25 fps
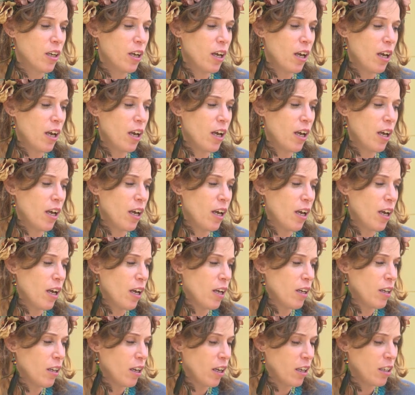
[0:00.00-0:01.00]

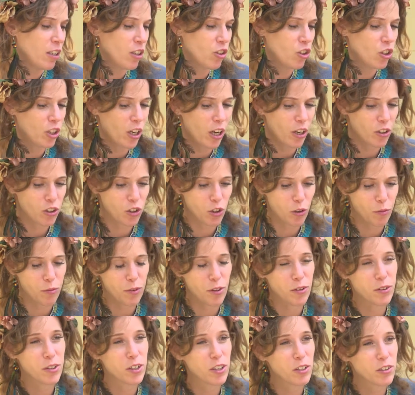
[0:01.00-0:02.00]
an initiation of
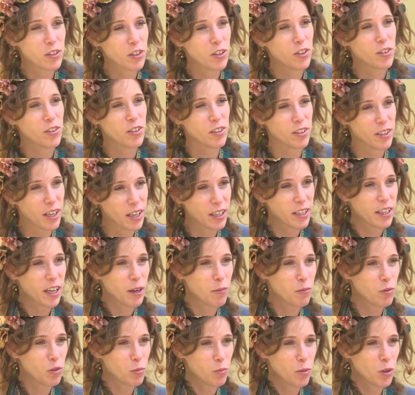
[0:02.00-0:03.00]
the theater, that they
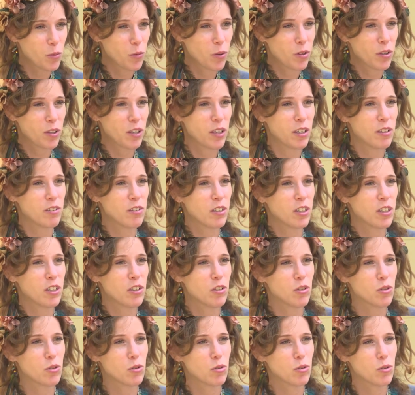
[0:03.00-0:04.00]
came to me with an
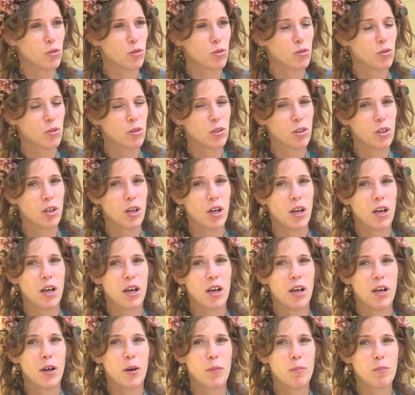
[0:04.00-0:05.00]
idea to
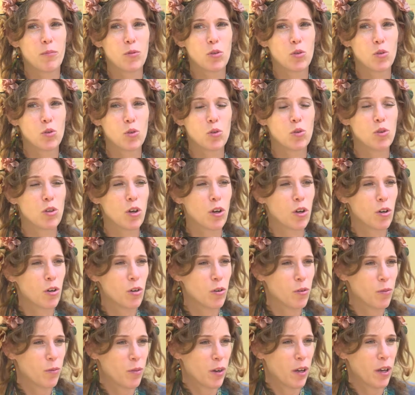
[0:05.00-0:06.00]
do
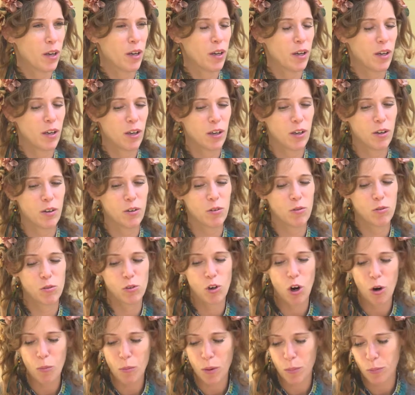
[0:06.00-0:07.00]
the
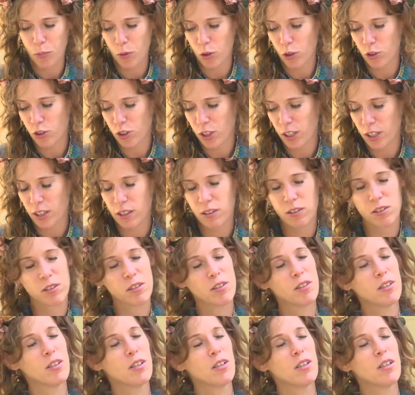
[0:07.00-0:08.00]
Roma project.
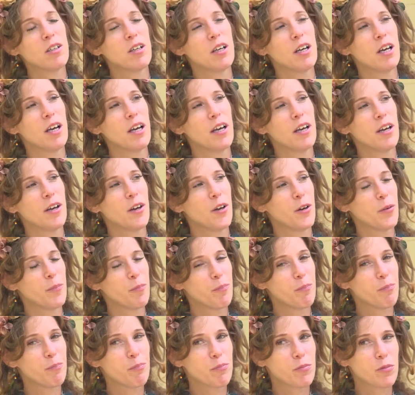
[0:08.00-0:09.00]

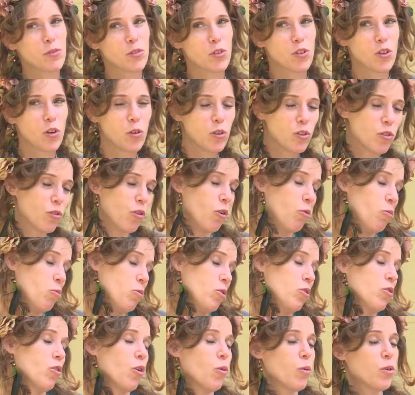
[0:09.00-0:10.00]
So
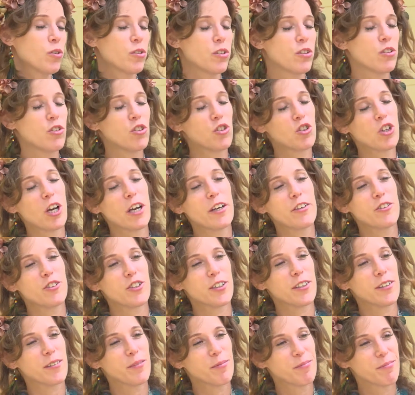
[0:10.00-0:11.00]
it's always
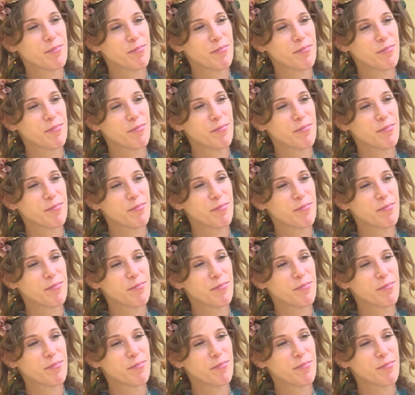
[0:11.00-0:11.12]
changing.